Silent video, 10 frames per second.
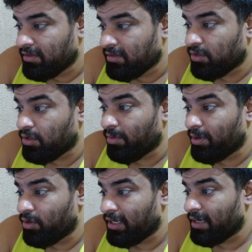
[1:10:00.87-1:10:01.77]
So now we're
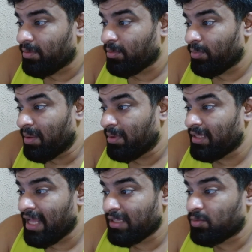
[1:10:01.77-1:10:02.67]
going to get, maybe
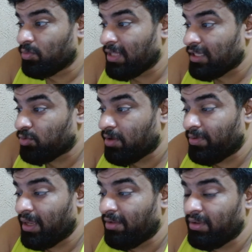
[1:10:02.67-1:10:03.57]
that's why we
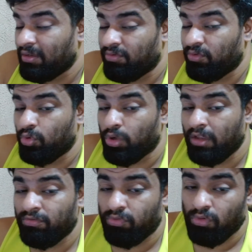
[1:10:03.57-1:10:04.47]
are even
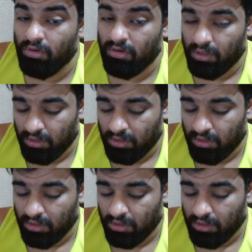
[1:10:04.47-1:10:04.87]
looking for